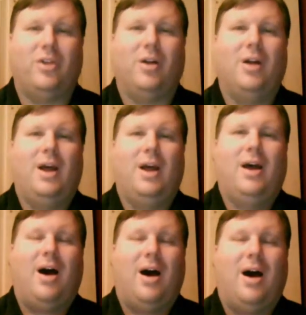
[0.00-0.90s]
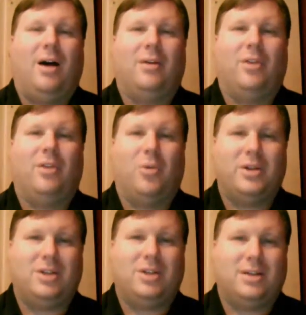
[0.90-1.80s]
their
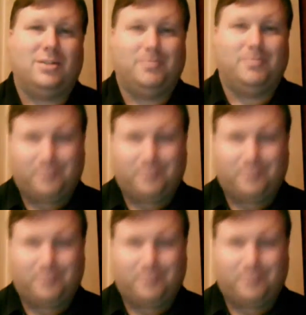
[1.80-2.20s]
whiskeys.